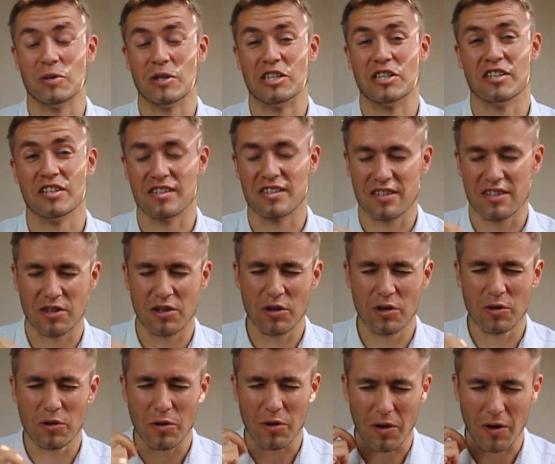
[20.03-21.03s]
which is
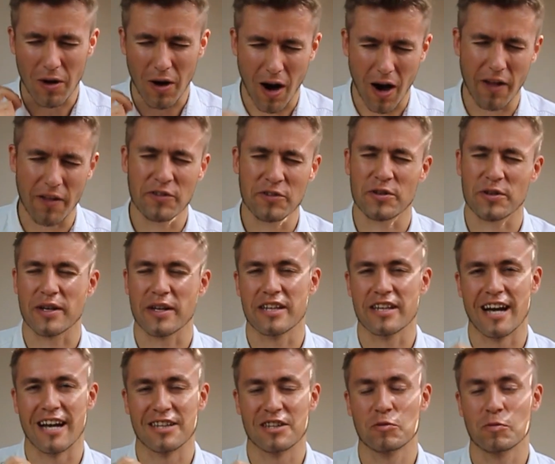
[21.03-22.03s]

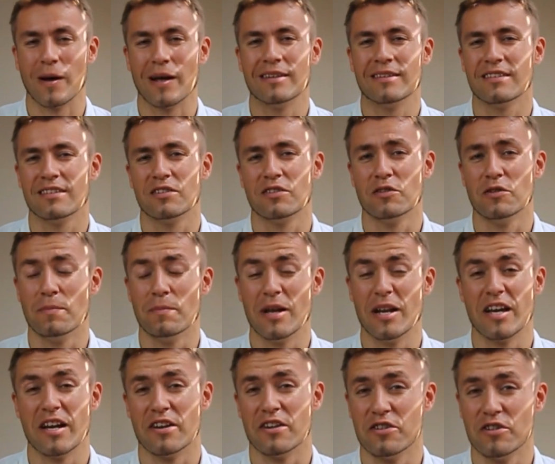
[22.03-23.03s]
222
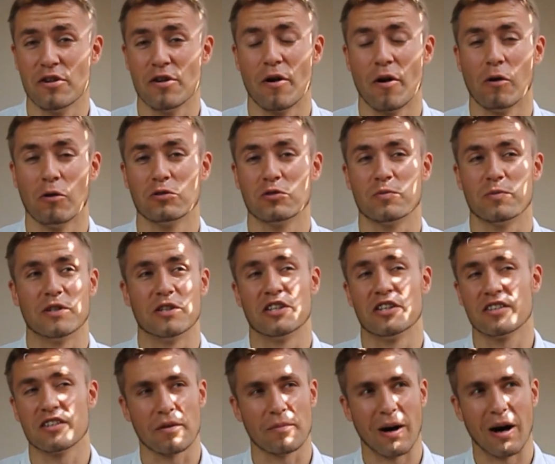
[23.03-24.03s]
million euros,
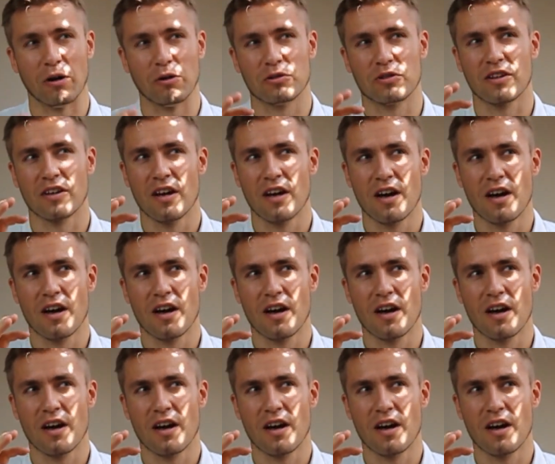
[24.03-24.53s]
which is about